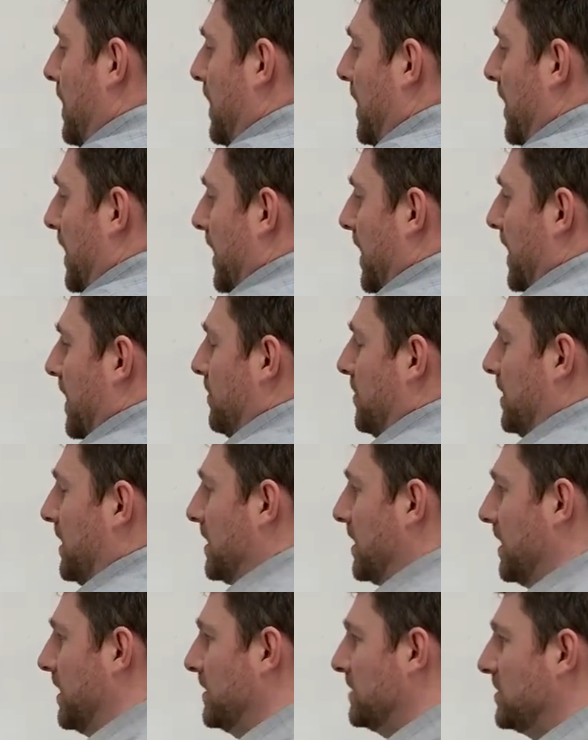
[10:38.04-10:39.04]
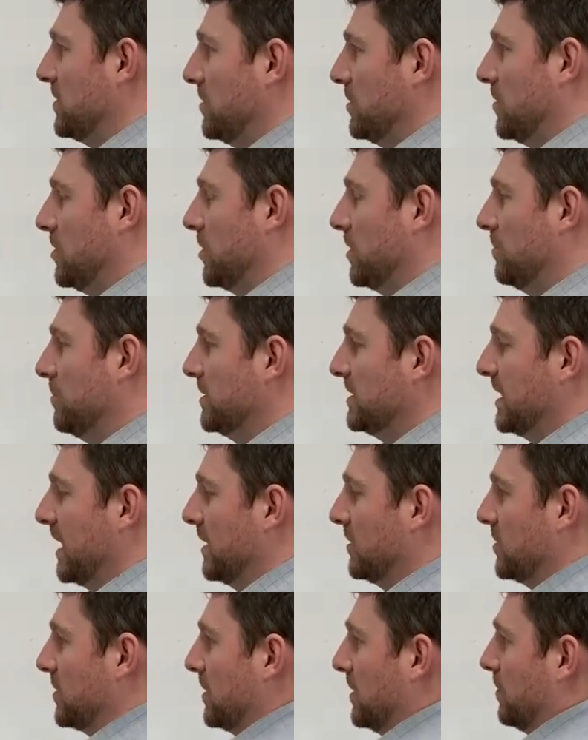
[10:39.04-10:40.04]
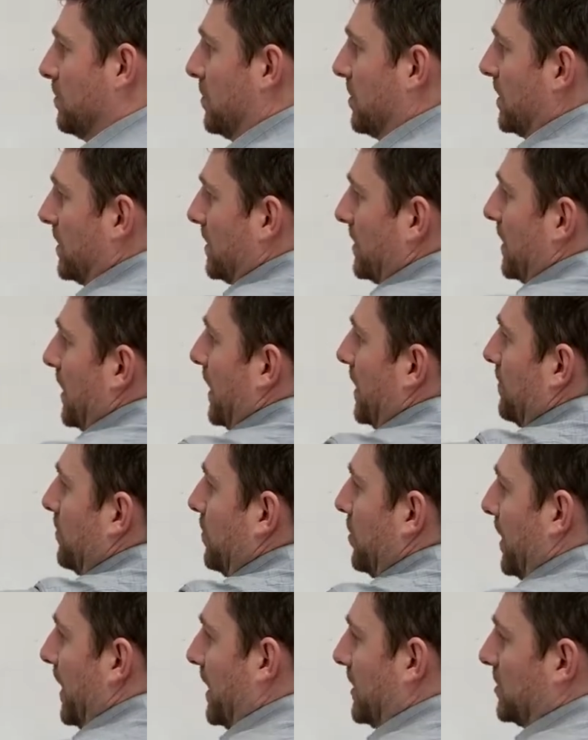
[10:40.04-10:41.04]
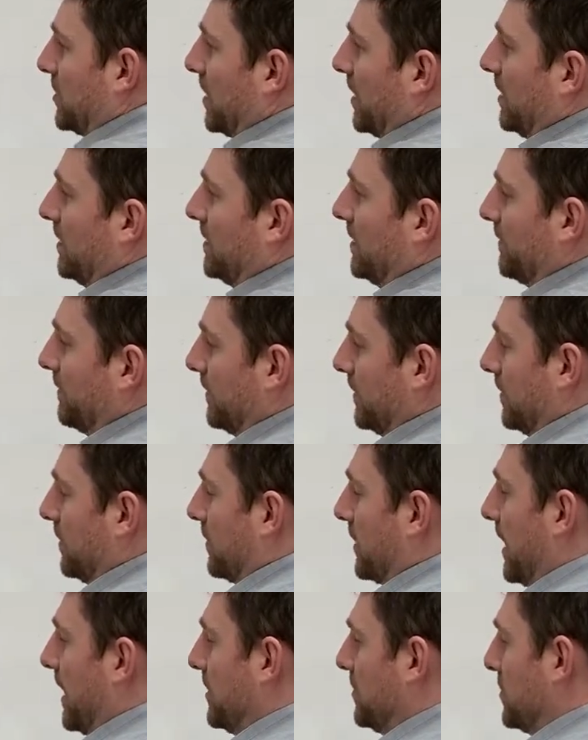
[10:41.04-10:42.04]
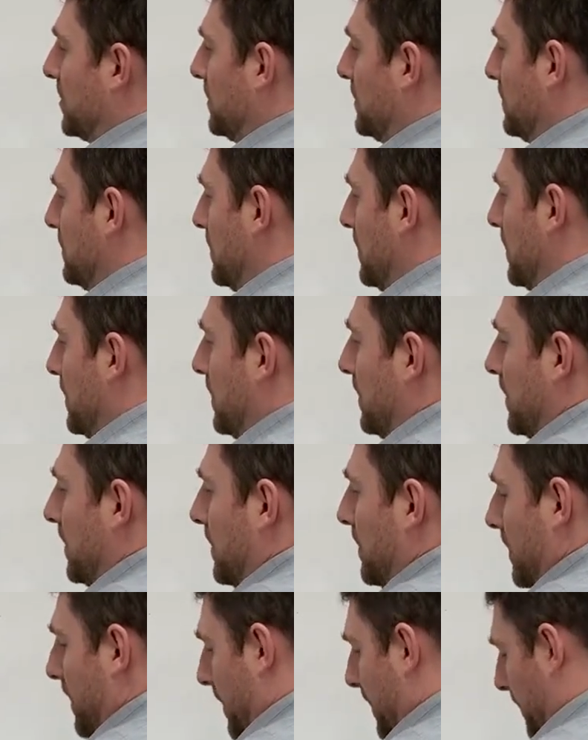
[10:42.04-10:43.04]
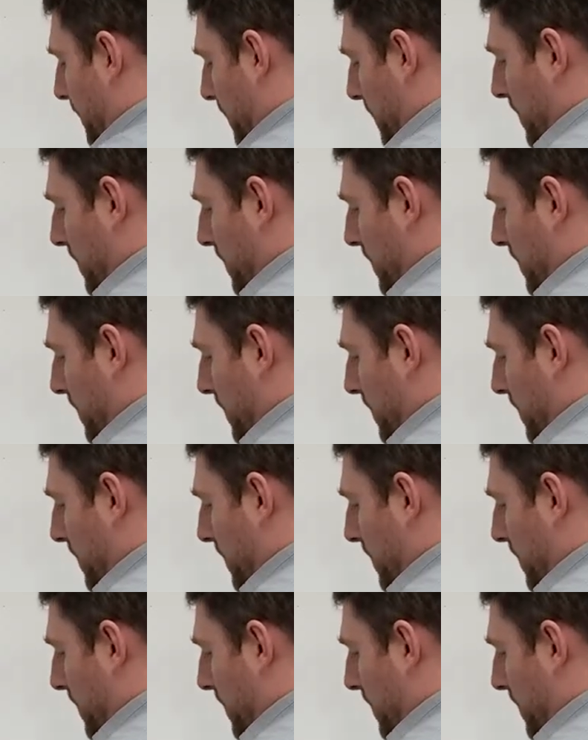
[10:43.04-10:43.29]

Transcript: And because you could potentially put that branch on a different location, right?